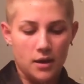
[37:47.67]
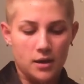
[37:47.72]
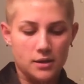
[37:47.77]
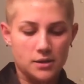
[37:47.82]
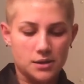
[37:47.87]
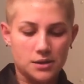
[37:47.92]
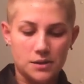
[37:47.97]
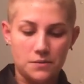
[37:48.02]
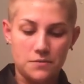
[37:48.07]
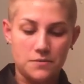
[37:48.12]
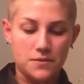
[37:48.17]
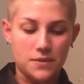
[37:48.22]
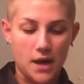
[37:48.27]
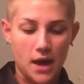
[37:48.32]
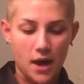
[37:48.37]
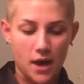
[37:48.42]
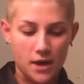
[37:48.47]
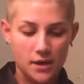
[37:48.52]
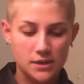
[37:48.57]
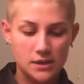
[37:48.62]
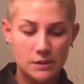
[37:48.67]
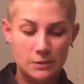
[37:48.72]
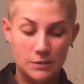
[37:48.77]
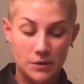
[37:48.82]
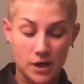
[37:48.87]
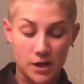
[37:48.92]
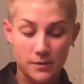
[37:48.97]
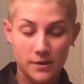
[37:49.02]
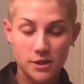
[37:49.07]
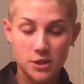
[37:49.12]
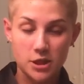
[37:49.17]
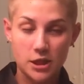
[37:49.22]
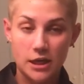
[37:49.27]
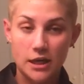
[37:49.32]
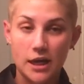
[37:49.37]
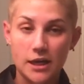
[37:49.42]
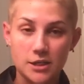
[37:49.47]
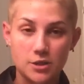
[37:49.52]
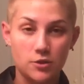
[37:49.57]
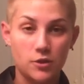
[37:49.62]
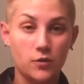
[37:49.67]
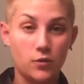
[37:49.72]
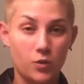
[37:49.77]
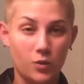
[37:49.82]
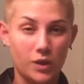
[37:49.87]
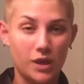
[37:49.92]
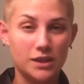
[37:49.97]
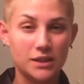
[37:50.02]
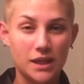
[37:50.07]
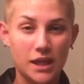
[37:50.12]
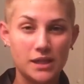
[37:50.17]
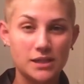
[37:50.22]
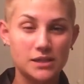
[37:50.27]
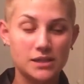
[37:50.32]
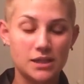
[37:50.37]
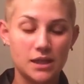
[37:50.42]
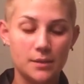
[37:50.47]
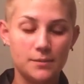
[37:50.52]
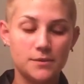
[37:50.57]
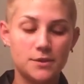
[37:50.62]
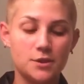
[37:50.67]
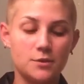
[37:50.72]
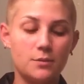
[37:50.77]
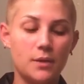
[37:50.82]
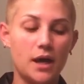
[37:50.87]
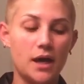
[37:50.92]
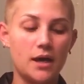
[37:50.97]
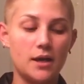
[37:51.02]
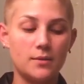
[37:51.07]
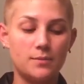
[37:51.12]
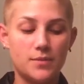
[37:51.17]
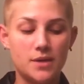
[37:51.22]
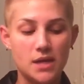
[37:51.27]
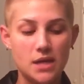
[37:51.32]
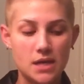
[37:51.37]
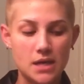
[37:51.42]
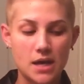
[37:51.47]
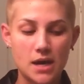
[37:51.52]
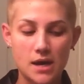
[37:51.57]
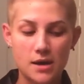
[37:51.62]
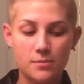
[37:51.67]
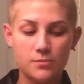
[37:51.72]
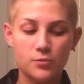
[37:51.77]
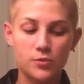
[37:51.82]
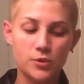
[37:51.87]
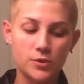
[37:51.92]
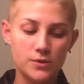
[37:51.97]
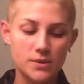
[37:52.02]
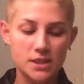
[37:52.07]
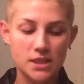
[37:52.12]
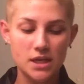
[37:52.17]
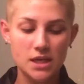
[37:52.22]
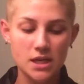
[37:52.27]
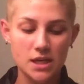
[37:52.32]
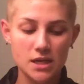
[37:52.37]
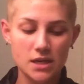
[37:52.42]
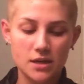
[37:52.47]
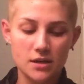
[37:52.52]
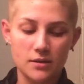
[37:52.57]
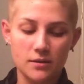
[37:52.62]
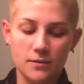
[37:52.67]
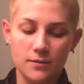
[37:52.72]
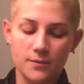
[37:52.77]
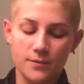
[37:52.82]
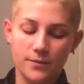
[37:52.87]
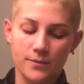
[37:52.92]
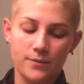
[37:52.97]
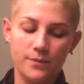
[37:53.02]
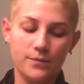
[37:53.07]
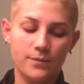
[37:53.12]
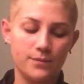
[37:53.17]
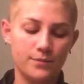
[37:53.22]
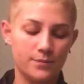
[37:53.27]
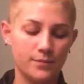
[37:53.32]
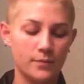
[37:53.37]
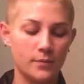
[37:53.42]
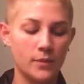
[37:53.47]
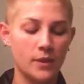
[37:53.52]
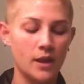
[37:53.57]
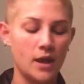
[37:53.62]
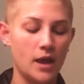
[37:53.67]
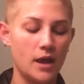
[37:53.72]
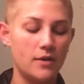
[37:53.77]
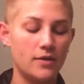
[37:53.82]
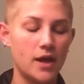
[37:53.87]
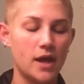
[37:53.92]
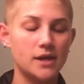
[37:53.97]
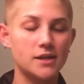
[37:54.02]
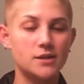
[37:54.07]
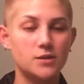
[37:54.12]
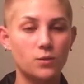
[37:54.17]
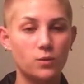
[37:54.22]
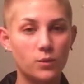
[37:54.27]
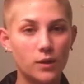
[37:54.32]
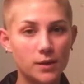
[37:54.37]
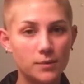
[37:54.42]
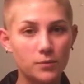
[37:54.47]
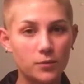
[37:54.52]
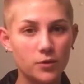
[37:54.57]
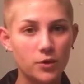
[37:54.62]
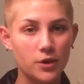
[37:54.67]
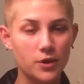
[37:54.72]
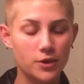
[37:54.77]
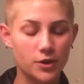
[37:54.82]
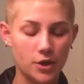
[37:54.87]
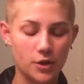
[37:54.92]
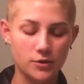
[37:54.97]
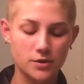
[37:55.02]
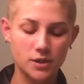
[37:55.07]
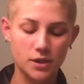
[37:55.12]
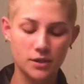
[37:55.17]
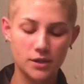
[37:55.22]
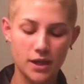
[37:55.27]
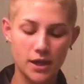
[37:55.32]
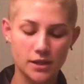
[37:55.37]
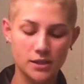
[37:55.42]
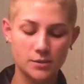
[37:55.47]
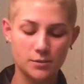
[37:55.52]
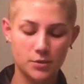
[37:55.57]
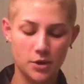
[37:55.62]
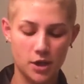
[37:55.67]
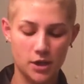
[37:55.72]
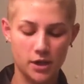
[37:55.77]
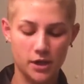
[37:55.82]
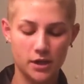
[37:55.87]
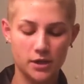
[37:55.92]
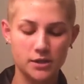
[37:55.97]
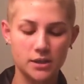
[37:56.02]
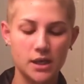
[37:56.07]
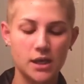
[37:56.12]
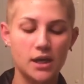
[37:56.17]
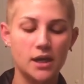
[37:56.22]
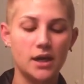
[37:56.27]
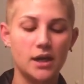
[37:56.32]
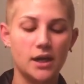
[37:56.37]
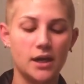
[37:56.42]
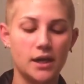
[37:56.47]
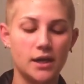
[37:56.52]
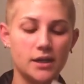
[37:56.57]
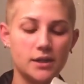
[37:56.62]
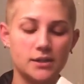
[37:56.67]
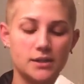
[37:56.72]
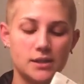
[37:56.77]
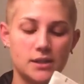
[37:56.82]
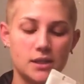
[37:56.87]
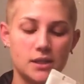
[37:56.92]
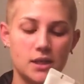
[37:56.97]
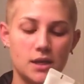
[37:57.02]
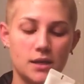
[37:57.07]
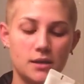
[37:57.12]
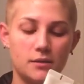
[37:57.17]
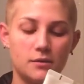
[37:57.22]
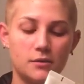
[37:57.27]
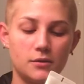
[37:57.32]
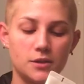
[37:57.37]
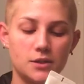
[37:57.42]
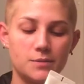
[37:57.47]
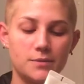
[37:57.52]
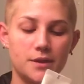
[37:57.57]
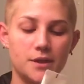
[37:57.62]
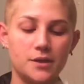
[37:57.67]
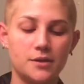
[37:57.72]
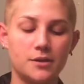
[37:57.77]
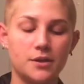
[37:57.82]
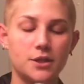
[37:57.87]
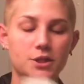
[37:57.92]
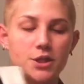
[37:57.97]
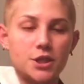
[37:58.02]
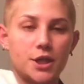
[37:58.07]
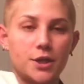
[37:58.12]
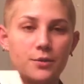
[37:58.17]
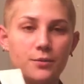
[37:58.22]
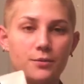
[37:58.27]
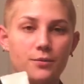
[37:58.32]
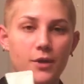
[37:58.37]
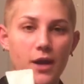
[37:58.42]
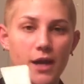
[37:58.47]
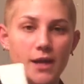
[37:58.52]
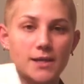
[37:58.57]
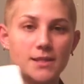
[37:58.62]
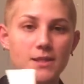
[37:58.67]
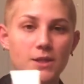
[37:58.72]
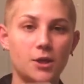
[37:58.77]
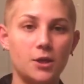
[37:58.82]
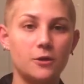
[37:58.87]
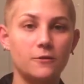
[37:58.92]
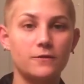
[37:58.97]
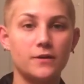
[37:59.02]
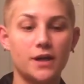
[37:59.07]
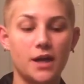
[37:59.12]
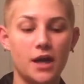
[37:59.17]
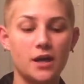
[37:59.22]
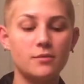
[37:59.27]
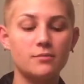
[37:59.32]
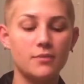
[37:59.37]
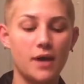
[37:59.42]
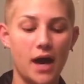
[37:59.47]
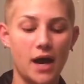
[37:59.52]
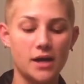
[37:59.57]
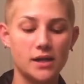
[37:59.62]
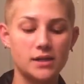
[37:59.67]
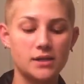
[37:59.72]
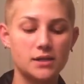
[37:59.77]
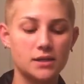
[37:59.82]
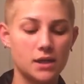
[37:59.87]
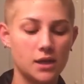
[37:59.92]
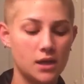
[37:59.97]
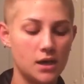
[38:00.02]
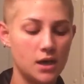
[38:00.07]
So that's pretty much it. I do have one last step to my PM routine, and that is one more COSRX product. It's the Ultimate Nourishing Rice Overnight Mask.